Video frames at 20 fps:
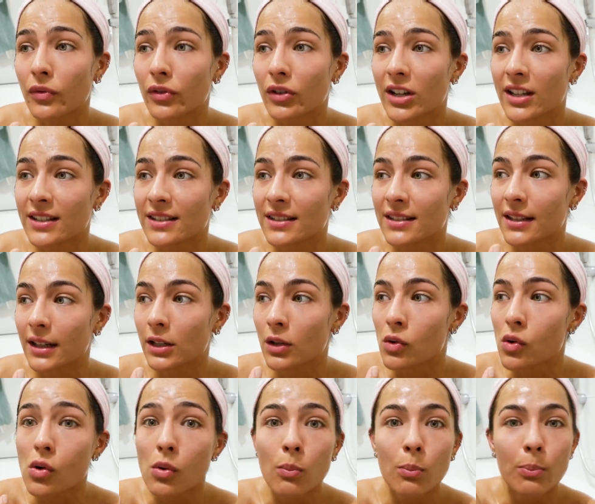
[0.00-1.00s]
For instance, like
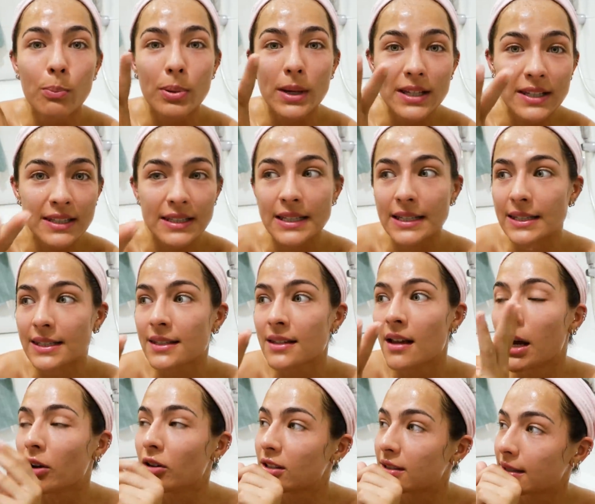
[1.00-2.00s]
your whole business,
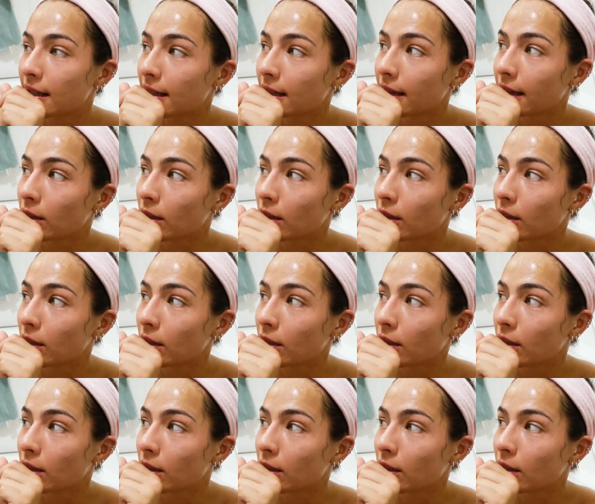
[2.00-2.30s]
how do you say it,